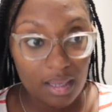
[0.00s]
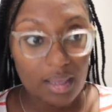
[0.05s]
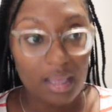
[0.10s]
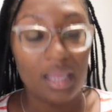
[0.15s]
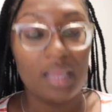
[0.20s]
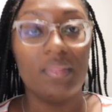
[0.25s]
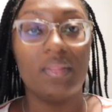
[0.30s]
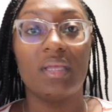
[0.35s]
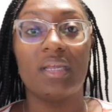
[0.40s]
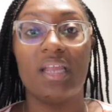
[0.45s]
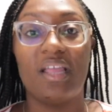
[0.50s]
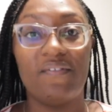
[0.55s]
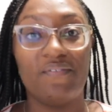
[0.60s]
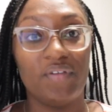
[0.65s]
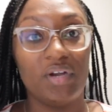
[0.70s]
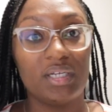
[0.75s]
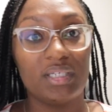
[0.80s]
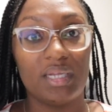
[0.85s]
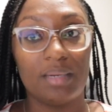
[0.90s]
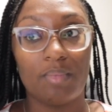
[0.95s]
and then they
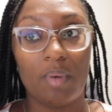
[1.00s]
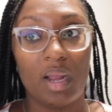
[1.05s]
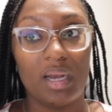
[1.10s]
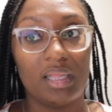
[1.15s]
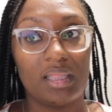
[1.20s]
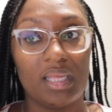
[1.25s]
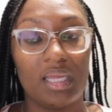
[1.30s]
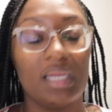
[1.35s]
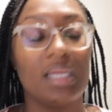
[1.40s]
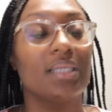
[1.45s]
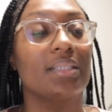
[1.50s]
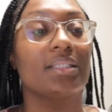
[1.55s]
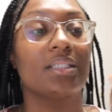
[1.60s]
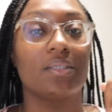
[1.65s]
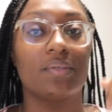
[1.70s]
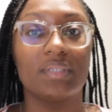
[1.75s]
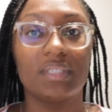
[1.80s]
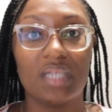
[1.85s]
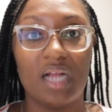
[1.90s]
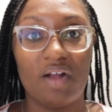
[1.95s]
fucked up right at the end,
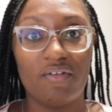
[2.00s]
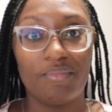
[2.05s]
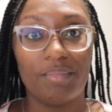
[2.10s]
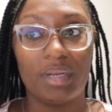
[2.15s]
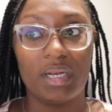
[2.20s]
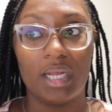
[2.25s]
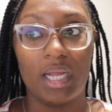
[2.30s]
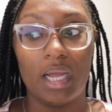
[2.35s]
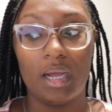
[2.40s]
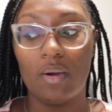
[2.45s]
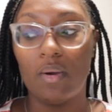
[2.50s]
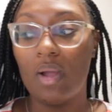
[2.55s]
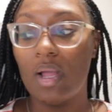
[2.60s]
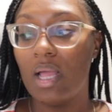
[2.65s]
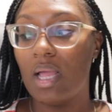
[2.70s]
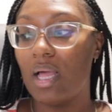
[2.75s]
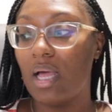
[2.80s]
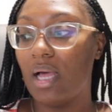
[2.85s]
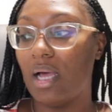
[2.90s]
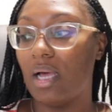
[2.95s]
so it's time for me to go.
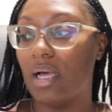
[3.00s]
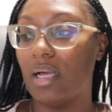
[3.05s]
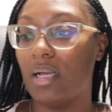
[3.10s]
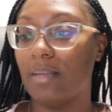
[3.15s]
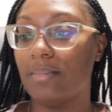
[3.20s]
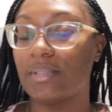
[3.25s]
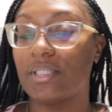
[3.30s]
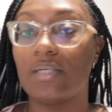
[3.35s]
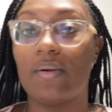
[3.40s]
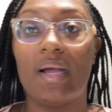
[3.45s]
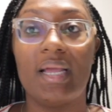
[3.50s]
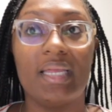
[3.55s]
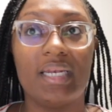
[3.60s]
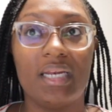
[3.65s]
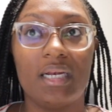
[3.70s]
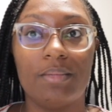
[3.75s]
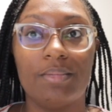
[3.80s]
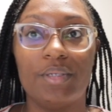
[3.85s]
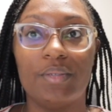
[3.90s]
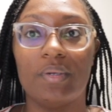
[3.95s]
So I
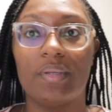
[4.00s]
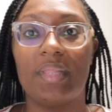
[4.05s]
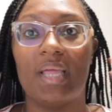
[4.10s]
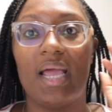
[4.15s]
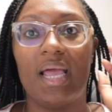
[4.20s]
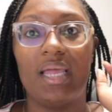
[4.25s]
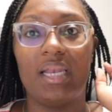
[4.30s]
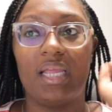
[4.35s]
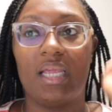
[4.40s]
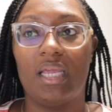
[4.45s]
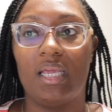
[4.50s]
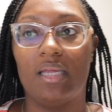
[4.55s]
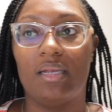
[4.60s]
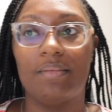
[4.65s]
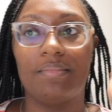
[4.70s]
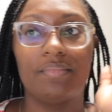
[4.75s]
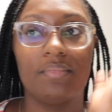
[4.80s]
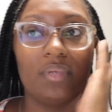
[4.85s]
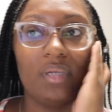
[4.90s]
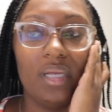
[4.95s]
ended up doing that,
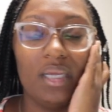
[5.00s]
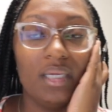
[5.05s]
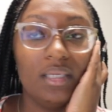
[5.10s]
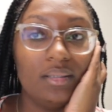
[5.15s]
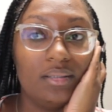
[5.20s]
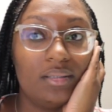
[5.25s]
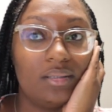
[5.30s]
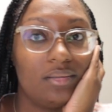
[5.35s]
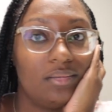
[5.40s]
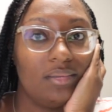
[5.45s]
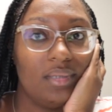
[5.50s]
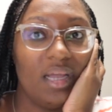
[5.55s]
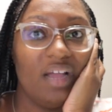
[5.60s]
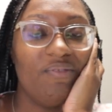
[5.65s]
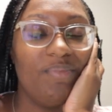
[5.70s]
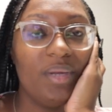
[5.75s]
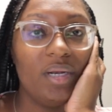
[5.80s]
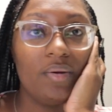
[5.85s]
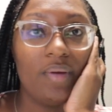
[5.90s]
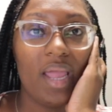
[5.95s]
and
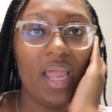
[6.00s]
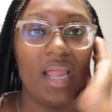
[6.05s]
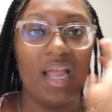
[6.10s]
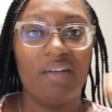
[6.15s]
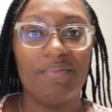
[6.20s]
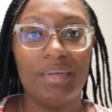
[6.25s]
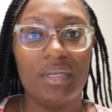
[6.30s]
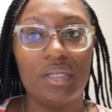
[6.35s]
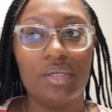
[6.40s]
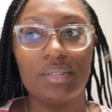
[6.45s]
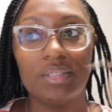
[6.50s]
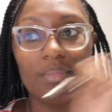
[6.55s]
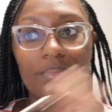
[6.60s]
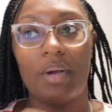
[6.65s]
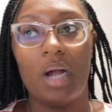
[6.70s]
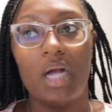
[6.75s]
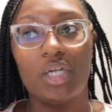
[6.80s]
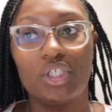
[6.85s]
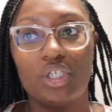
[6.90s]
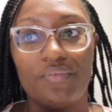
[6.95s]
I've been okay. I've been using
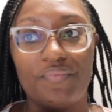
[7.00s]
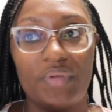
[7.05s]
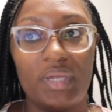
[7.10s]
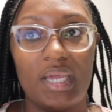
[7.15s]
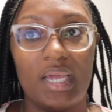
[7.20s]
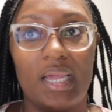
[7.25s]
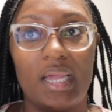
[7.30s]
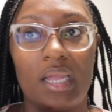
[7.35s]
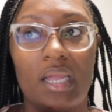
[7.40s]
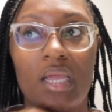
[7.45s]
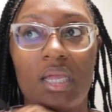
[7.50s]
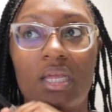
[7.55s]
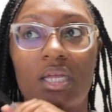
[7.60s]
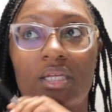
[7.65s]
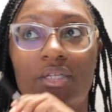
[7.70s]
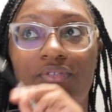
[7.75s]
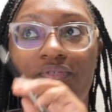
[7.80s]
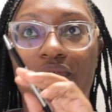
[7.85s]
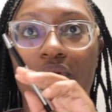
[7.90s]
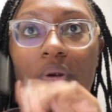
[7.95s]
Posher VA
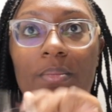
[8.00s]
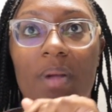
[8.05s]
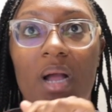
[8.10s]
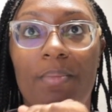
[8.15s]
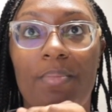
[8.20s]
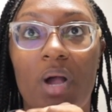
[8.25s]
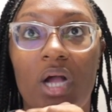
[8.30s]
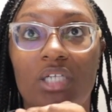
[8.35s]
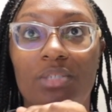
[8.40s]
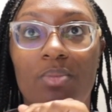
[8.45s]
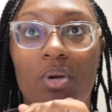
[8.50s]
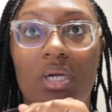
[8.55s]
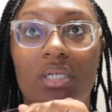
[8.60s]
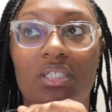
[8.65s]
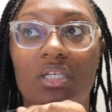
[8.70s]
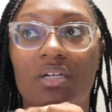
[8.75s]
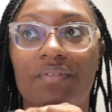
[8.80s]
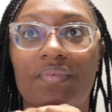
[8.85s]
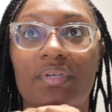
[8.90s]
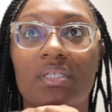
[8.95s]
for my Poshmark
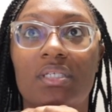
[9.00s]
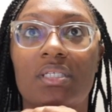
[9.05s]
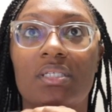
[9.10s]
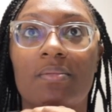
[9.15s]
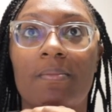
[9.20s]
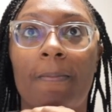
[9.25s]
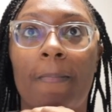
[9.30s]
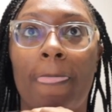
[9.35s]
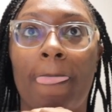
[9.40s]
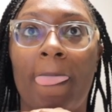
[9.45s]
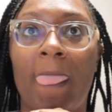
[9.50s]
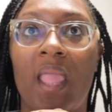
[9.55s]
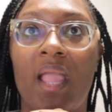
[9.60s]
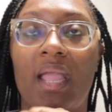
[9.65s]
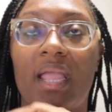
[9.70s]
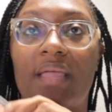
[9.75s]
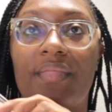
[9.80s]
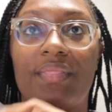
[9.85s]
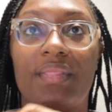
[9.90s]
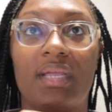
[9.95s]
service,
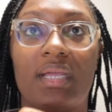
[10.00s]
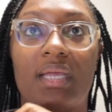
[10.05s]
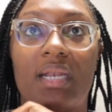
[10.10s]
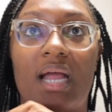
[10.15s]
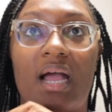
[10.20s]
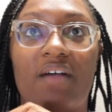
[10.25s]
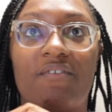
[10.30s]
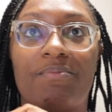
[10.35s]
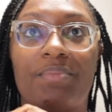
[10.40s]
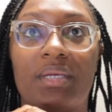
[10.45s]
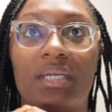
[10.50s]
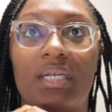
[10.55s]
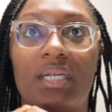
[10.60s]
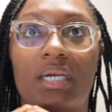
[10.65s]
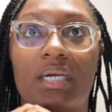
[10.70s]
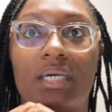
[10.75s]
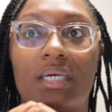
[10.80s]
and then I've been